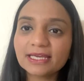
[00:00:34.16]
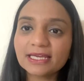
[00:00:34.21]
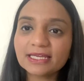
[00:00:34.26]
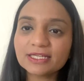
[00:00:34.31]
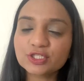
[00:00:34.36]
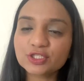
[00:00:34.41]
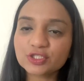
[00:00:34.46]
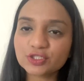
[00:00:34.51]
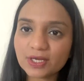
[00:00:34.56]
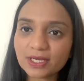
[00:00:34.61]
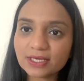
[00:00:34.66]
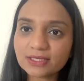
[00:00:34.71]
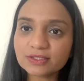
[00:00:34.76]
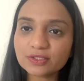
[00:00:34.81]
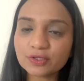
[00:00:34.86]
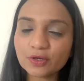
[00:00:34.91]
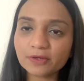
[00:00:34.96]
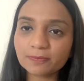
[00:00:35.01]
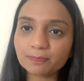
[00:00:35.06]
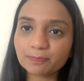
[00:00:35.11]
It
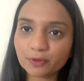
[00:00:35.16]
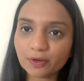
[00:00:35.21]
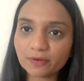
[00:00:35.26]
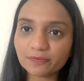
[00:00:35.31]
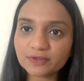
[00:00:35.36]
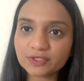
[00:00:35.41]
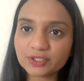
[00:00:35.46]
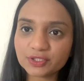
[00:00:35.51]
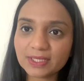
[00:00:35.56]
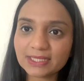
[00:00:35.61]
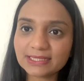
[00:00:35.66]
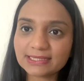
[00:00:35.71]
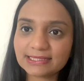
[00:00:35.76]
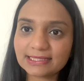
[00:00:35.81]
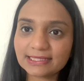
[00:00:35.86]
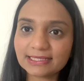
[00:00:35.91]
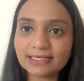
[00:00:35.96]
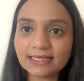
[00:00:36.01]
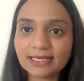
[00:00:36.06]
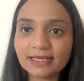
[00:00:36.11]
checks your
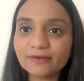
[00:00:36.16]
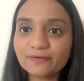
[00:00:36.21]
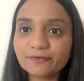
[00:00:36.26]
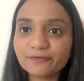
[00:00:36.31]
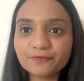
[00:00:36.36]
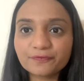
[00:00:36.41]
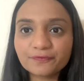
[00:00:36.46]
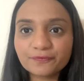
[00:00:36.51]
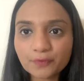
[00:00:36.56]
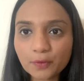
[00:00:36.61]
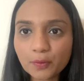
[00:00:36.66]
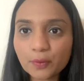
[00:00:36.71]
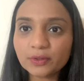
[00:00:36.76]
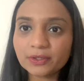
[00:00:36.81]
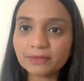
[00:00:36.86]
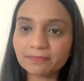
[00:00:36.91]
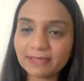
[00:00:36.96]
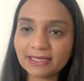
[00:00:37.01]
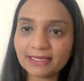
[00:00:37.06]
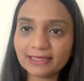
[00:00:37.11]
proficiency in
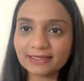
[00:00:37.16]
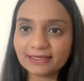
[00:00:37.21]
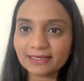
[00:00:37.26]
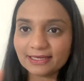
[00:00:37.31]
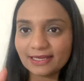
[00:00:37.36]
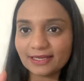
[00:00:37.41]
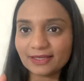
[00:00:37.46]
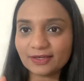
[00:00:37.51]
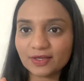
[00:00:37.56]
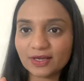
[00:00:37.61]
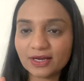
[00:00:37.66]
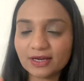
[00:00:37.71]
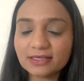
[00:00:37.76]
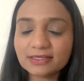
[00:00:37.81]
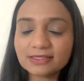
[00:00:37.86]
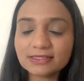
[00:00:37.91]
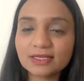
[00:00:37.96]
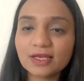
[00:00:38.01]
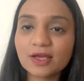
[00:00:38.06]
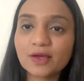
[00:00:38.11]
4 main
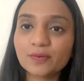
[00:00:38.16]
areas,